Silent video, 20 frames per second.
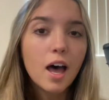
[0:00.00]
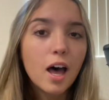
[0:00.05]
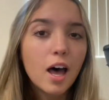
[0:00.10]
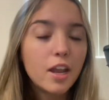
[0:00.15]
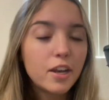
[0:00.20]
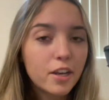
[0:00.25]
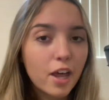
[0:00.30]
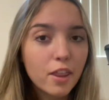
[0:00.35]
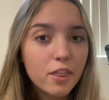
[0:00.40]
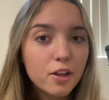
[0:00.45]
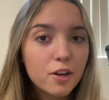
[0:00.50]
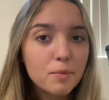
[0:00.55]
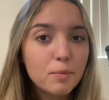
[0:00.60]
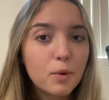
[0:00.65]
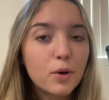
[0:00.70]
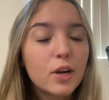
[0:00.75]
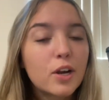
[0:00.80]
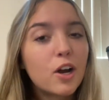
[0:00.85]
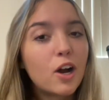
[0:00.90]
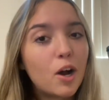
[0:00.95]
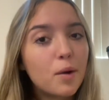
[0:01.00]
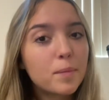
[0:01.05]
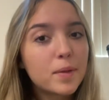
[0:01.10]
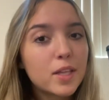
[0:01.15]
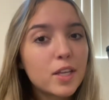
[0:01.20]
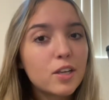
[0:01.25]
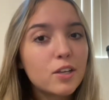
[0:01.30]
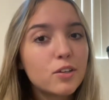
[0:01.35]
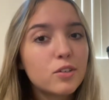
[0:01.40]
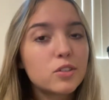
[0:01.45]
Another more
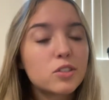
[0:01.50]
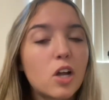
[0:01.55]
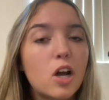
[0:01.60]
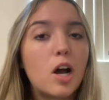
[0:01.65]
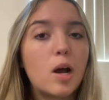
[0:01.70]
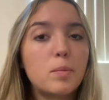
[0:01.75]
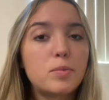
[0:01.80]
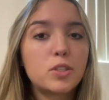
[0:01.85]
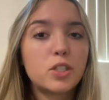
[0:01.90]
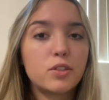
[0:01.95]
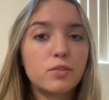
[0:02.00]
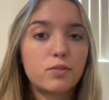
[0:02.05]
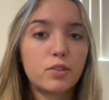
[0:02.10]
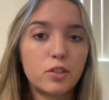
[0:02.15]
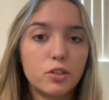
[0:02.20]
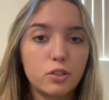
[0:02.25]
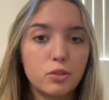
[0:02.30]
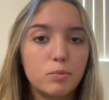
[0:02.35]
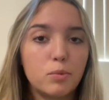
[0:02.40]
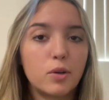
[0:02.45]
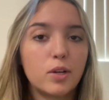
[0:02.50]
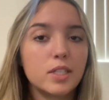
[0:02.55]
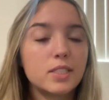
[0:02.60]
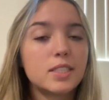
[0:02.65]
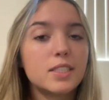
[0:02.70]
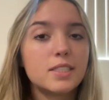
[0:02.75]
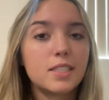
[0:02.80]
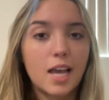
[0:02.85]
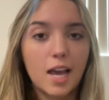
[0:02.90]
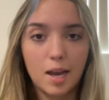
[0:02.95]
commonly used option for newborns
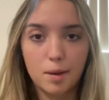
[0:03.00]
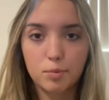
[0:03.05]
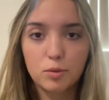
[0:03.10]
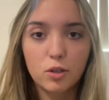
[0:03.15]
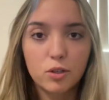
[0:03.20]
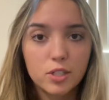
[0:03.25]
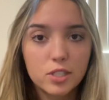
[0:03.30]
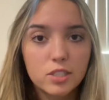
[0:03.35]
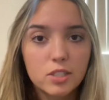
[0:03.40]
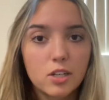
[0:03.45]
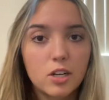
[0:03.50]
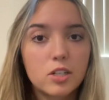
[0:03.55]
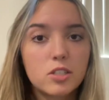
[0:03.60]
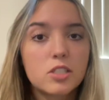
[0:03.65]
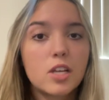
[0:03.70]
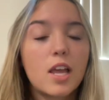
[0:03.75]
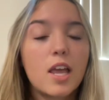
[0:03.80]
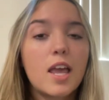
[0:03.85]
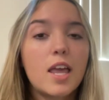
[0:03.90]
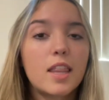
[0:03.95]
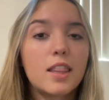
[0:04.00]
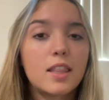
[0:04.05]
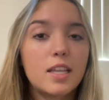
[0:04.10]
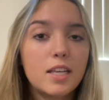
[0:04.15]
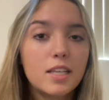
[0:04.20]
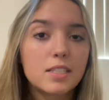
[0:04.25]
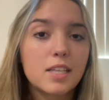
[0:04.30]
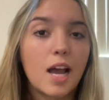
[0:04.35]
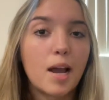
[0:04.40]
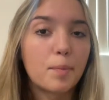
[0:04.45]
is APGAR scores.
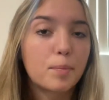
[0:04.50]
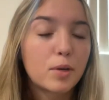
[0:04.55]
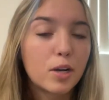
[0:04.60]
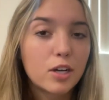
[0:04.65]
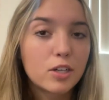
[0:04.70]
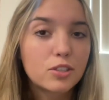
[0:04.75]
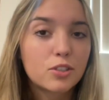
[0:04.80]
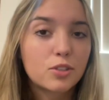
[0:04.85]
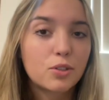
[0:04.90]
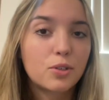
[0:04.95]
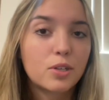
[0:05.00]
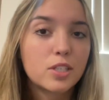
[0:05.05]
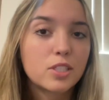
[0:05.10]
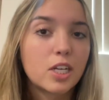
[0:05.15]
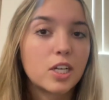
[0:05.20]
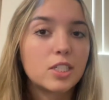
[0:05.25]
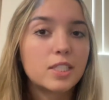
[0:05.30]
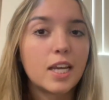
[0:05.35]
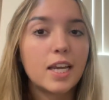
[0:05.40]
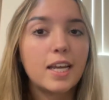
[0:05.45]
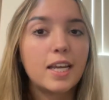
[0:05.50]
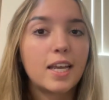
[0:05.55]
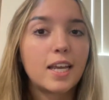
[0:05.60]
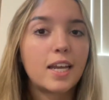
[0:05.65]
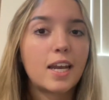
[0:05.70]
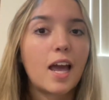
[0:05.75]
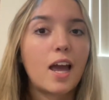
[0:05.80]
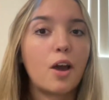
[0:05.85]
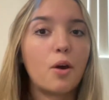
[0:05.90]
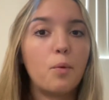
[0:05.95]
These APGAR scores are taken
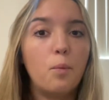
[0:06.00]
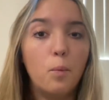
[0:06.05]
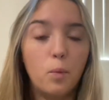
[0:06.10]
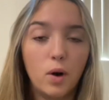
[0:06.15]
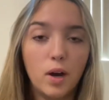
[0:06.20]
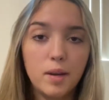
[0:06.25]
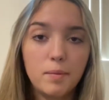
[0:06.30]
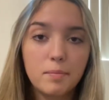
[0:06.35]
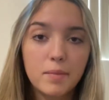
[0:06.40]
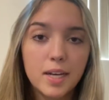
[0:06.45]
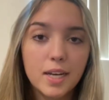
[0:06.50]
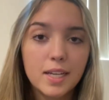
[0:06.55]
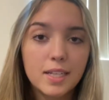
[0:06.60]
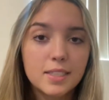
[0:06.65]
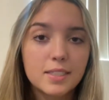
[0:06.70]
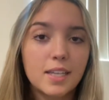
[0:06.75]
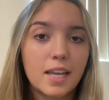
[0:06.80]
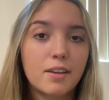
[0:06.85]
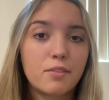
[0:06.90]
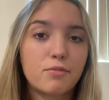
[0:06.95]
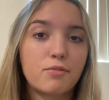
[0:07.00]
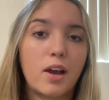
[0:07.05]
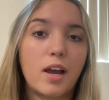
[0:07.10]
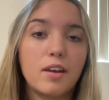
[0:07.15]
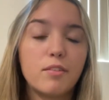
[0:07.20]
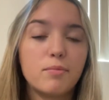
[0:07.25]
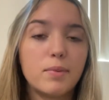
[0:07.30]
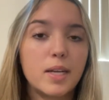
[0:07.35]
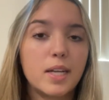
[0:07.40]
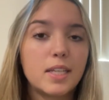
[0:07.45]
at 1 minute and
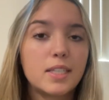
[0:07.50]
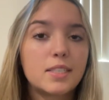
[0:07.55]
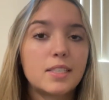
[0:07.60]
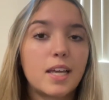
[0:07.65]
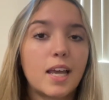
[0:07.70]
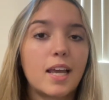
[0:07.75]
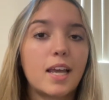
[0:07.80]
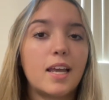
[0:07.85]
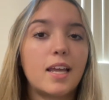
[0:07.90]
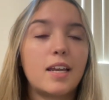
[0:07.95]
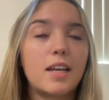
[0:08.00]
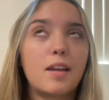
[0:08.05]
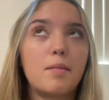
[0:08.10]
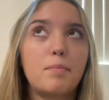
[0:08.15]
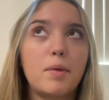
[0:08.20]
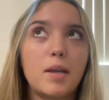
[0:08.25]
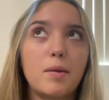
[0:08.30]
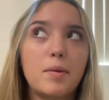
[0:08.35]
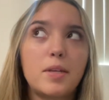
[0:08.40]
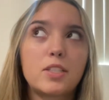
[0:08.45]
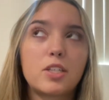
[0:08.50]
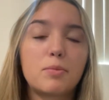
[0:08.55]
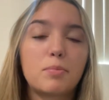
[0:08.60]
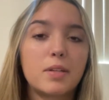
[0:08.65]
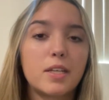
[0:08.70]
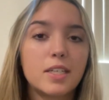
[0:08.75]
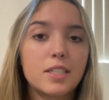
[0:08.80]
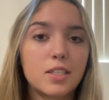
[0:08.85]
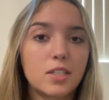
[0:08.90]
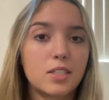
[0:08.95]
5 minutes, and babies are
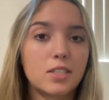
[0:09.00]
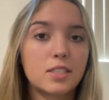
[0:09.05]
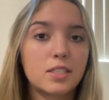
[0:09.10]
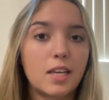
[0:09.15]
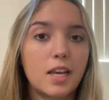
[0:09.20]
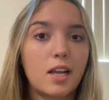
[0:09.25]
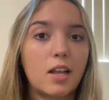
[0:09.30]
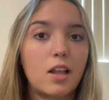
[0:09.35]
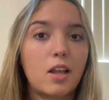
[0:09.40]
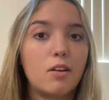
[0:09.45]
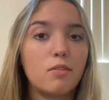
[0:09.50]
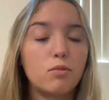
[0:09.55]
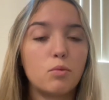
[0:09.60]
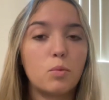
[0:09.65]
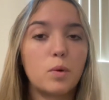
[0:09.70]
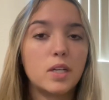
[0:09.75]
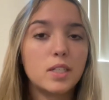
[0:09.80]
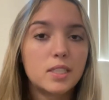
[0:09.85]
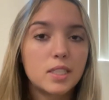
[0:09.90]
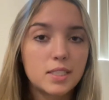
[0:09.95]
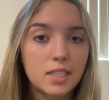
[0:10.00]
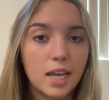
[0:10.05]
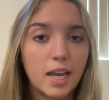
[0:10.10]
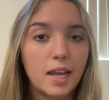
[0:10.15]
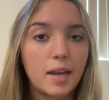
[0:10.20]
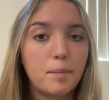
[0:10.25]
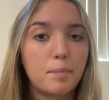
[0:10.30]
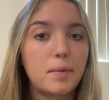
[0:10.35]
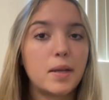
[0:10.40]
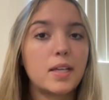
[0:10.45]
placed on a scale of 1 to
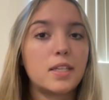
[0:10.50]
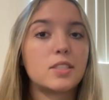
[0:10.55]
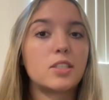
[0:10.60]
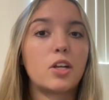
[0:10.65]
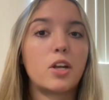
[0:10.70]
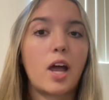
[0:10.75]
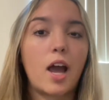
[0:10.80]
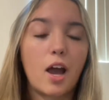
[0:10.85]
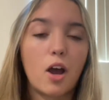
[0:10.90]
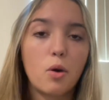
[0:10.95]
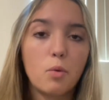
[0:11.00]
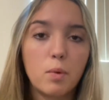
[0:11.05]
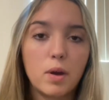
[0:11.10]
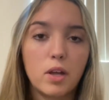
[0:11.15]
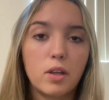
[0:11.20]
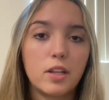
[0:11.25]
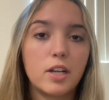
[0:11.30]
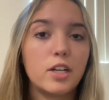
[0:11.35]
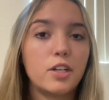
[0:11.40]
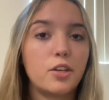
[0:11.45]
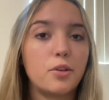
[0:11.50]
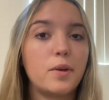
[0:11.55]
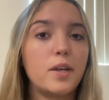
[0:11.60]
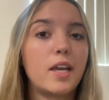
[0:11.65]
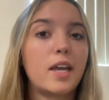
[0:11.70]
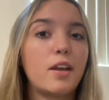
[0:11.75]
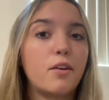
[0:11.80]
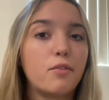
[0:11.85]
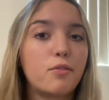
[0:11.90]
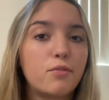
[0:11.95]
10 based on how well they're doing
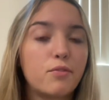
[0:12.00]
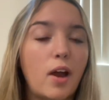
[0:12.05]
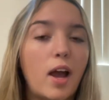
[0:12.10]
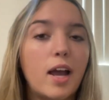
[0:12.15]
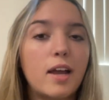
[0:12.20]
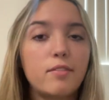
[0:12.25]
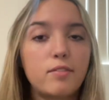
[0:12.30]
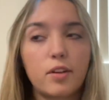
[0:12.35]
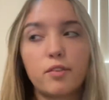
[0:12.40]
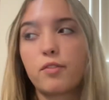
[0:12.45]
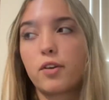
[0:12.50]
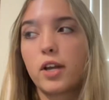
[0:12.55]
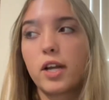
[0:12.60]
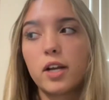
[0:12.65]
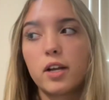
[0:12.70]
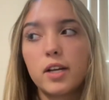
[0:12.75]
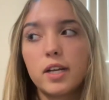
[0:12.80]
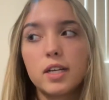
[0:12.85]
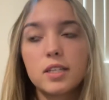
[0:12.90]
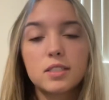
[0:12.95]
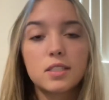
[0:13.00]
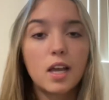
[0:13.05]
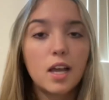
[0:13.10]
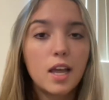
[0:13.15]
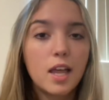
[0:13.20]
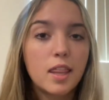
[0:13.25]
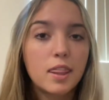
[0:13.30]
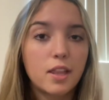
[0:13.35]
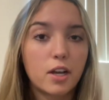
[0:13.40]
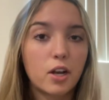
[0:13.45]
in 5 different areas:
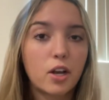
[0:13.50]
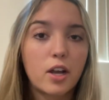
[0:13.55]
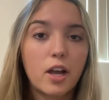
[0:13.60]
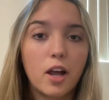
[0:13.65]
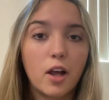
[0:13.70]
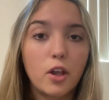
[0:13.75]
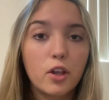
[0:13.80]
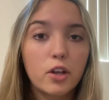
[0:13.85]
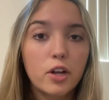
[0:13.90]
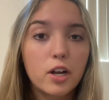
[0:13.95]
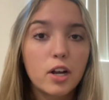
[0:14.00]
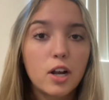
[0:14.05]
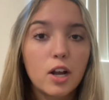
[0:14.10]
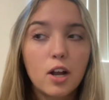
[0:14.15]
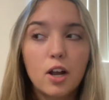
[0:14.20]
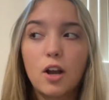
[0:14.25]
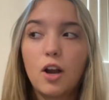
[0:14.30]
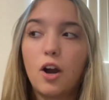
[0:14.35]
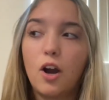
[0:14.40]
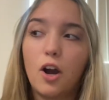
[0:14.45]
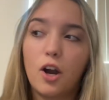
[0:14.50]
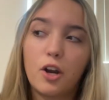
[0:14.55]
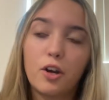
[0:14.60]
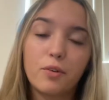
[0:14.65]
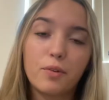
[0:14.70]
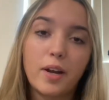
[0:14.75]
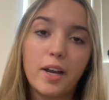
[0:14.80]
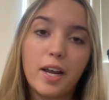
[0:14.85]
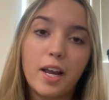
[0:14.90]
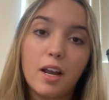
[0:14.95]
their color, heart
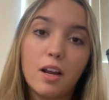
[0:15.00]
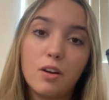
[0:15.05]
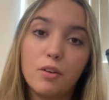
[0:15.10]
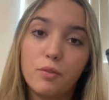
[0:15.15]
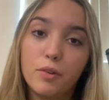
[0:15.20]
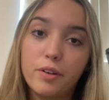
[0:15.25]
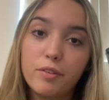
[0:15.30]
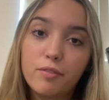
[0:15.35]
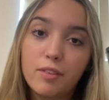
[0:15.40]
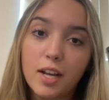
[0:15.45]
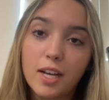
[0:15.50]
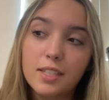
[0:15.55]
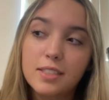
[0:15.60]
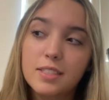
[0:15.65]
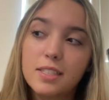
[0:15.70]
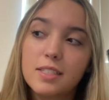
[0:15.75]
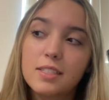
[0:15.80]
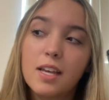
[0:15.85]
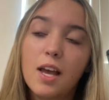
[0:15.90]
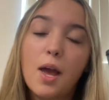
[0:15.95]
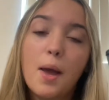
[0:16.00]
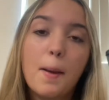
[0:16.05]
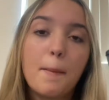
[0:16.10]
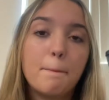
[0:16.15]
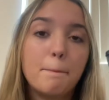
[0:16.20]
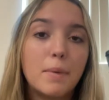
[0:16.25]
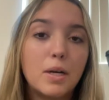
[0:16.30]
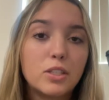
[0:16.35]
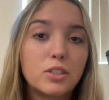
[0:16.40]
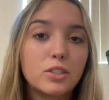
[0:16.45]
rate, reflexes,
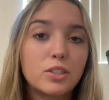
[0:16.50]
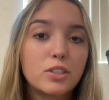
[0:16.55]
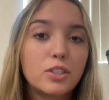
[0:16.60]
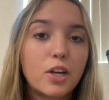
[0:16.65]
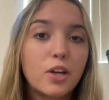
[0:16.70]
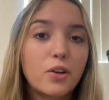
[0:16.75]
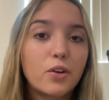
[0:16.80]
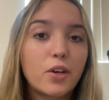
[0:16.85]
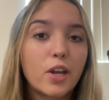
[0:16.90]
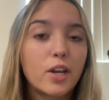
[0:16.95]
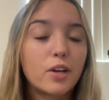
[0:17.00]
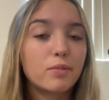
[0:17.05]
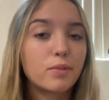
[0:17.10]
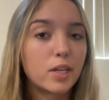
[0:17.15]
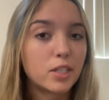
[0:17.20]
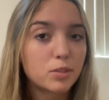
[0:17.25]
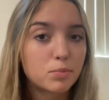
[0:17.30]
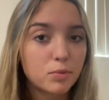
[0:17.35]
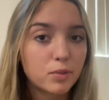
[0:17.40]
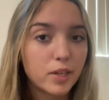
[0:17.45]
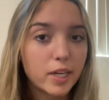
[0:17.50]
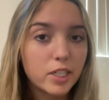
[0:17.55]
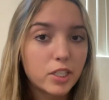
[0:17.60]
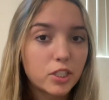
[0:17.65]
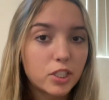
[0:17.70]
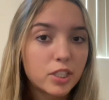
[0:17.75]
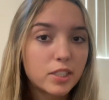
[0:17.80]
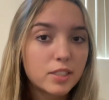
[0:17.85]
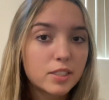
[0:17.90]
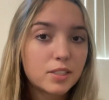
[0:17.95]
muscle tone, and
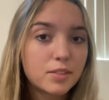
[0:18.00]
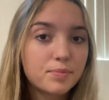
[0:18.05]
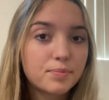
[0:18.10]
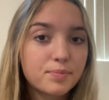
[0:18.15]
respirations.